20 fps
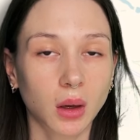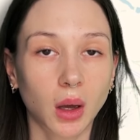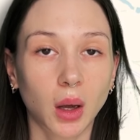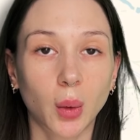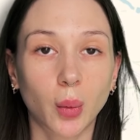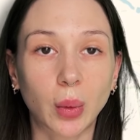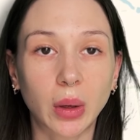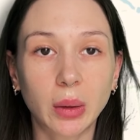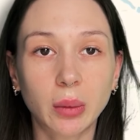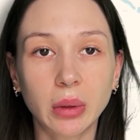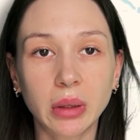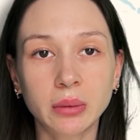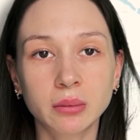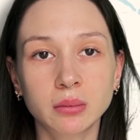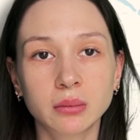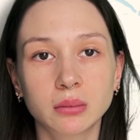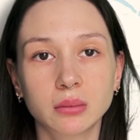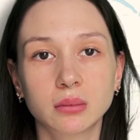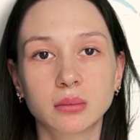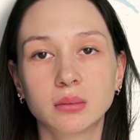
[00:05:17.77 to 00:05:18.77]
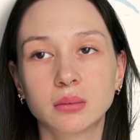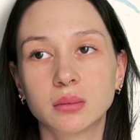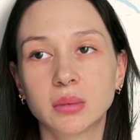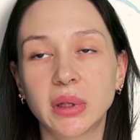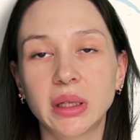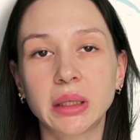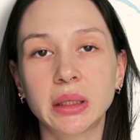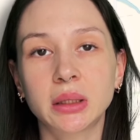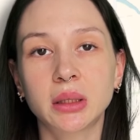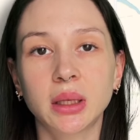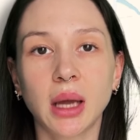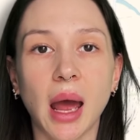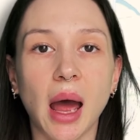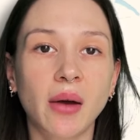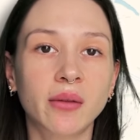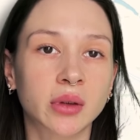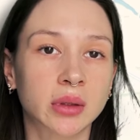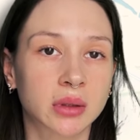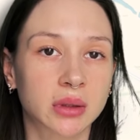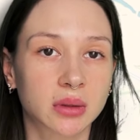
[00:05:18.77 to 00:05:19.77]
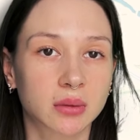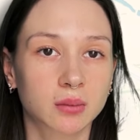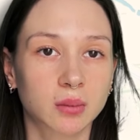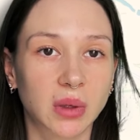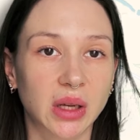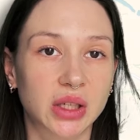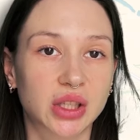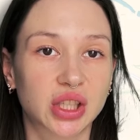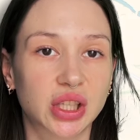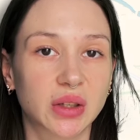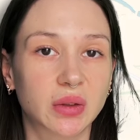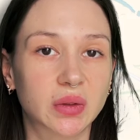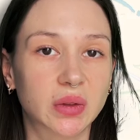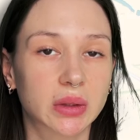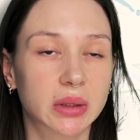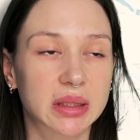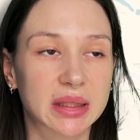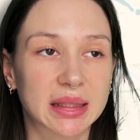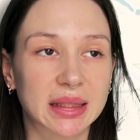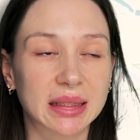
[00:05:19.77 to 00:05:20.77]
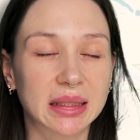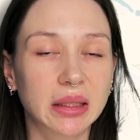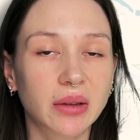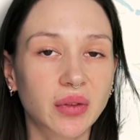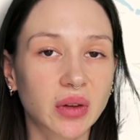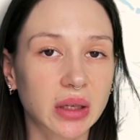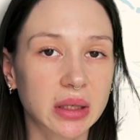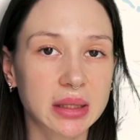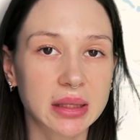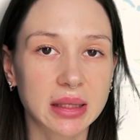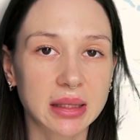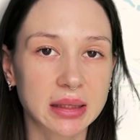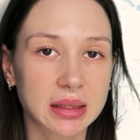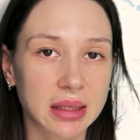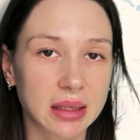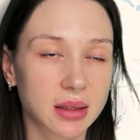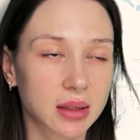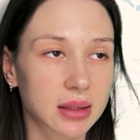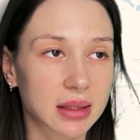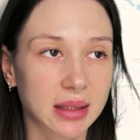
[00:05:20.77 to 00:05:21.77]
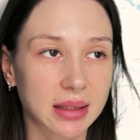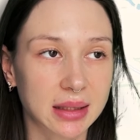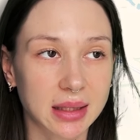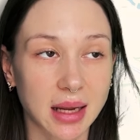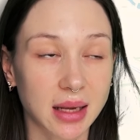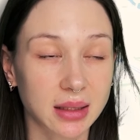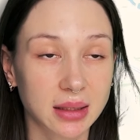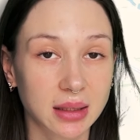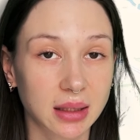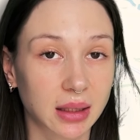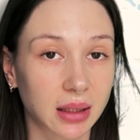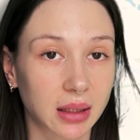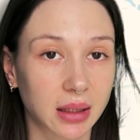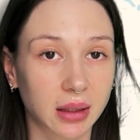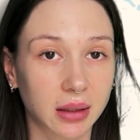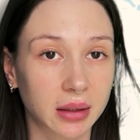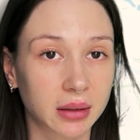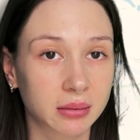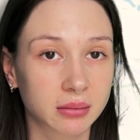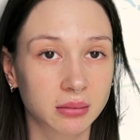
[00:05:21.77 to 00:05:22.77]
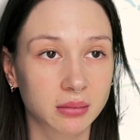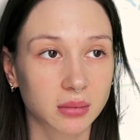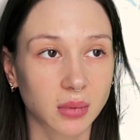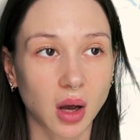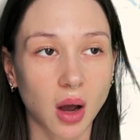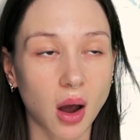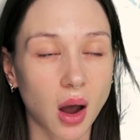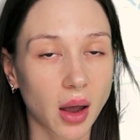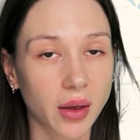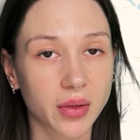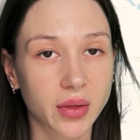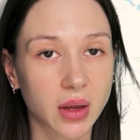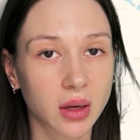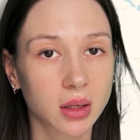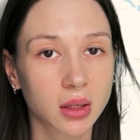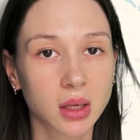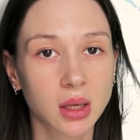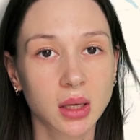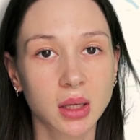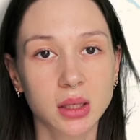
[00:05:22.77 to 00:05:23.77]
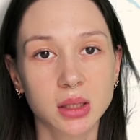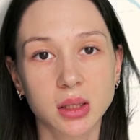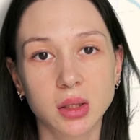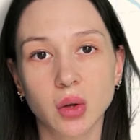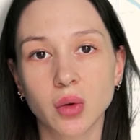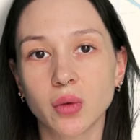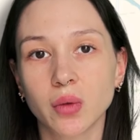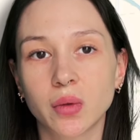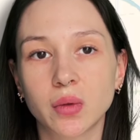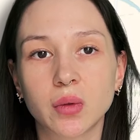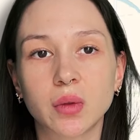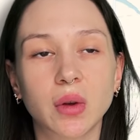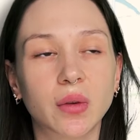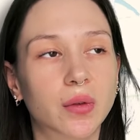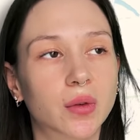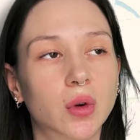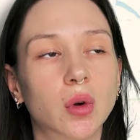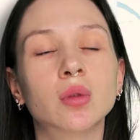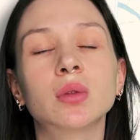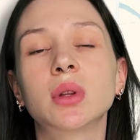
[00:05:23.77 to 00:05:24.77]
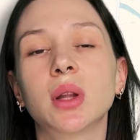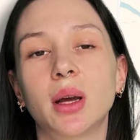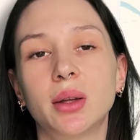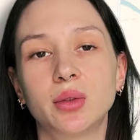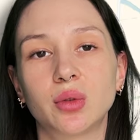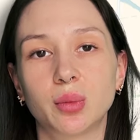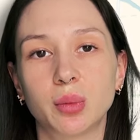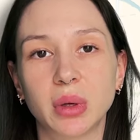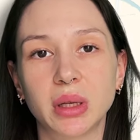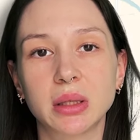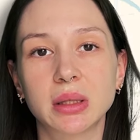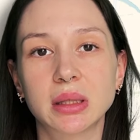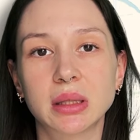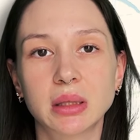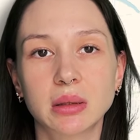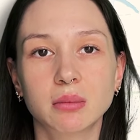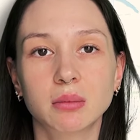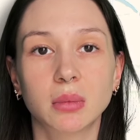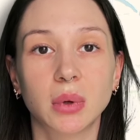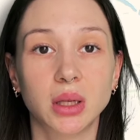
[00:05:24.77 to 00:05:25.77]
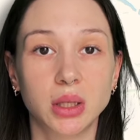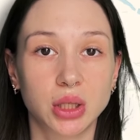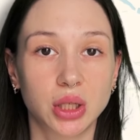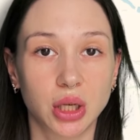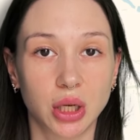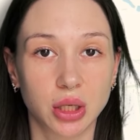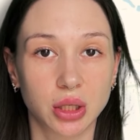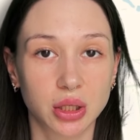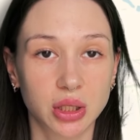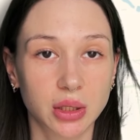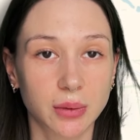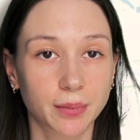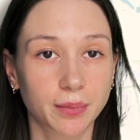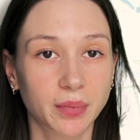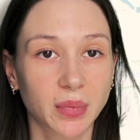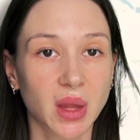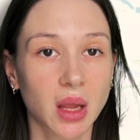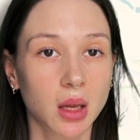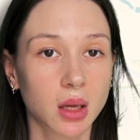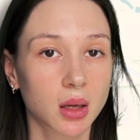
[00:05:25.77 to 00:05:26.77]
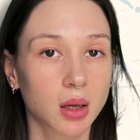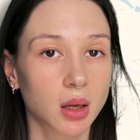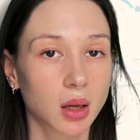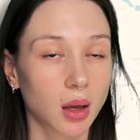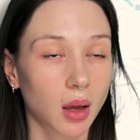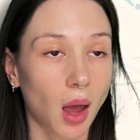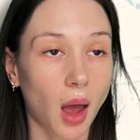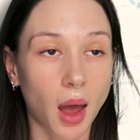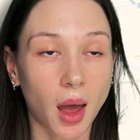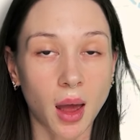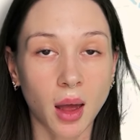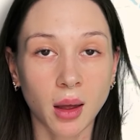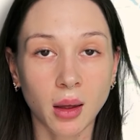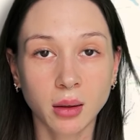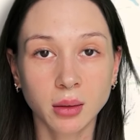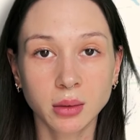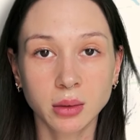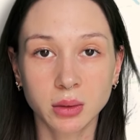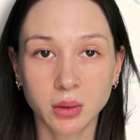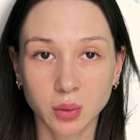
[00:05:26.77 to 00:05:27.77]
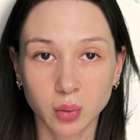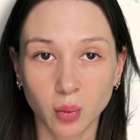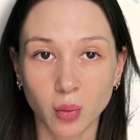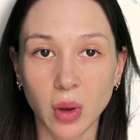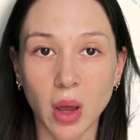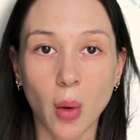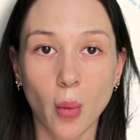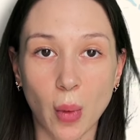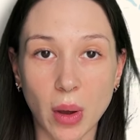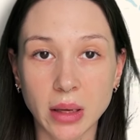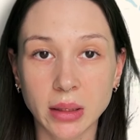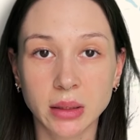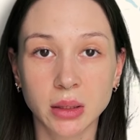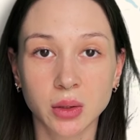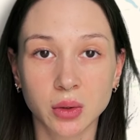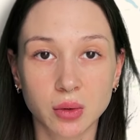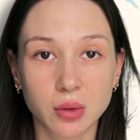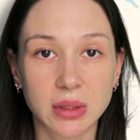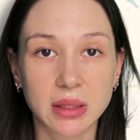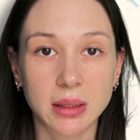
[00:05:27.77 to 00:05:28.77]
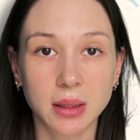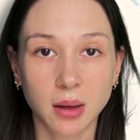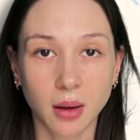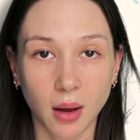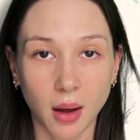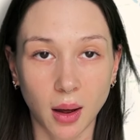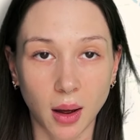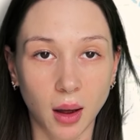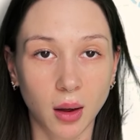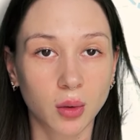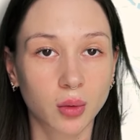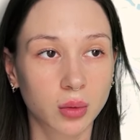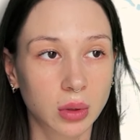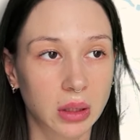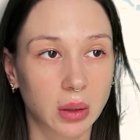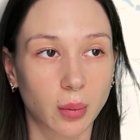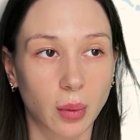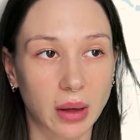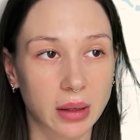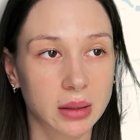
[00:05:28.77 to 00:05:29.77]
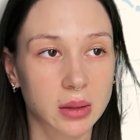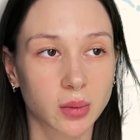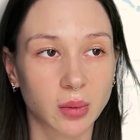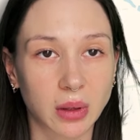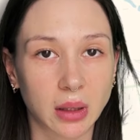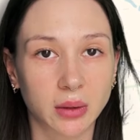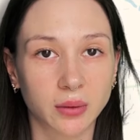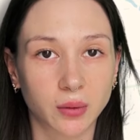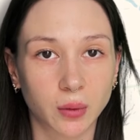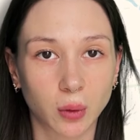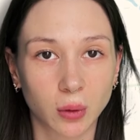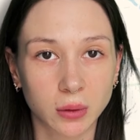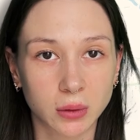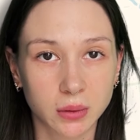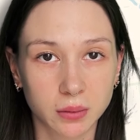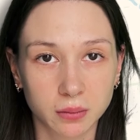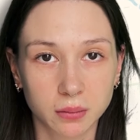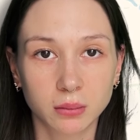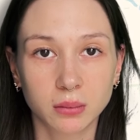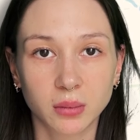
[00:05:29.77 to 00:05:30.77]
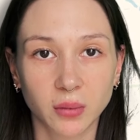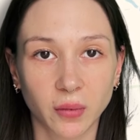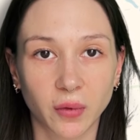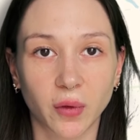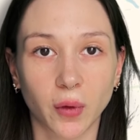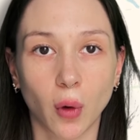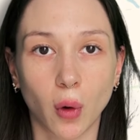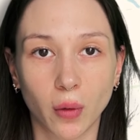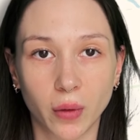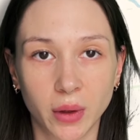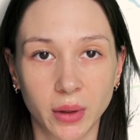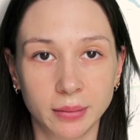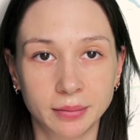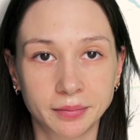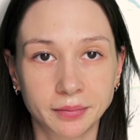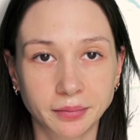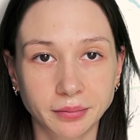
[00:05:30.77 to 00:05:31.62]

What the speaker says: However, they haven't achieved significant success here either, so the front line remains unchanged. And we are waiting to see how events will unfold further.